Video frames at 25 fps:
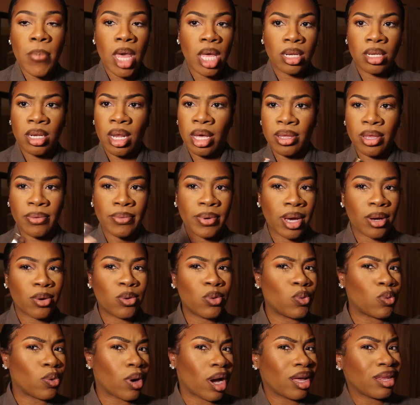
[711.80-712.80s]
Now that we...
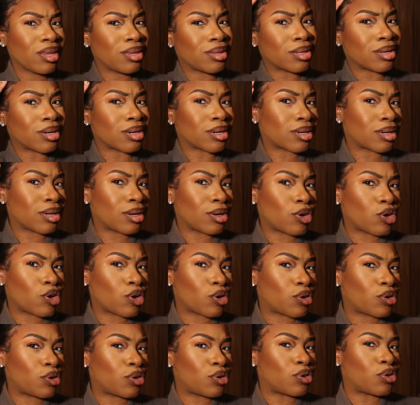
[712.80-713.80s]
Oh, I look
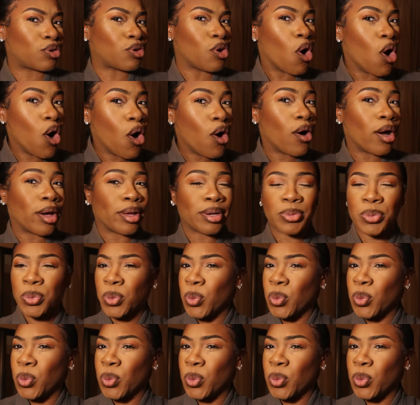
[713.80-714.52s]
good.